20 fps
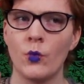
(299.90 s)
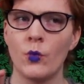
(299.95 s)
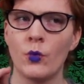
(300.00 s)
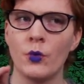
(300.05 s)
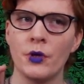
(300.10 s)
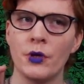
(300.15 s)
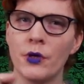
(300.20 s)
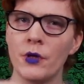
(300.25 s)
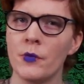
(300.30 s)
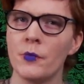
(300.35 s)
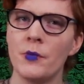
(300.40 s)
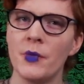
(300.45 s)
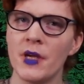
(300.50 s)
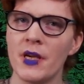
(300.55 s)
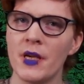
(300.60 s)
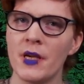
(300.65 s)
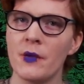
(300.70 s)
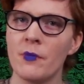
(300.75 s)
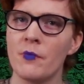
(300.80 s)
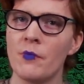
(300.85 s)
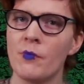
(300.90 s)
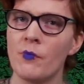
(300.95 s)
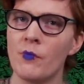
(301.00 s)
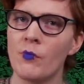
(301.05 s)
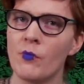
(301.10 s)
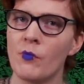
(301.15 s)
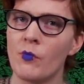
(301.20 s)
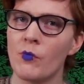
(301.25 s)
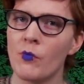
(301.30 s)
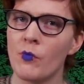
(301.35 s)
would you be
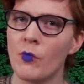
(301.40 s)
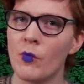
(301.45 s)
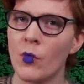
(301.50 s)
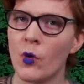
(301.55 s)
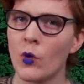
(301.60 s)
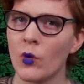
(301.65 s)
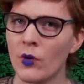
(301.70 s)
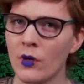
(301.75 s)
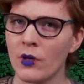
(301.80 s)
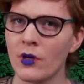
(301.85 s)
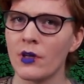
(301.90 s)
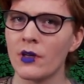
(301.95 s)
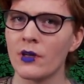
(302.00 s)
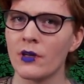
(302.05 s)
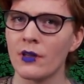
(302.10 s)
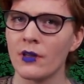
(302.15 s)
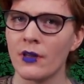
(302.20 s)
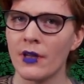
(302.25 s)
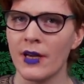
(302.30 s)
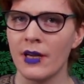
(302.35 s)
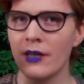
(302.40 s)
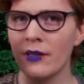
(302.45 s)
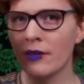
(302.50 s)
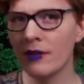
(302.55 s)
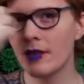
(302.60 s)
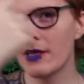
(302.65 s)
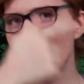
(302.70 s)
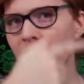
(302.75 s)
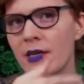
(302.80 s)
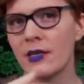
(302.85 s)
more
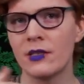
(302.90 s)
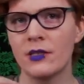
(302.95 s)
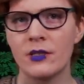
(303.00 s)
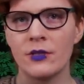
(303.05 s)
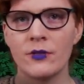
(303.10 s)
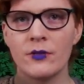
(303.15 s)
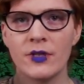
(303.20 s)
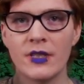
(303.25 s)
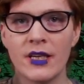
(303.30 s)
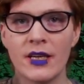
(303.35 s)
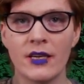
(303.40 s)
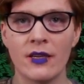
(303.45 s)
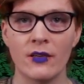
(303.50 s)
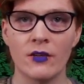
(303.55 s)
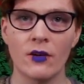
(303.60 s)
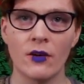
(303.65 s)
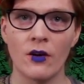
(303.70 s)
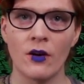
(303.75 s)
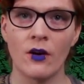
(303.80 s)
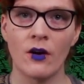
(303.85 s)
likely to get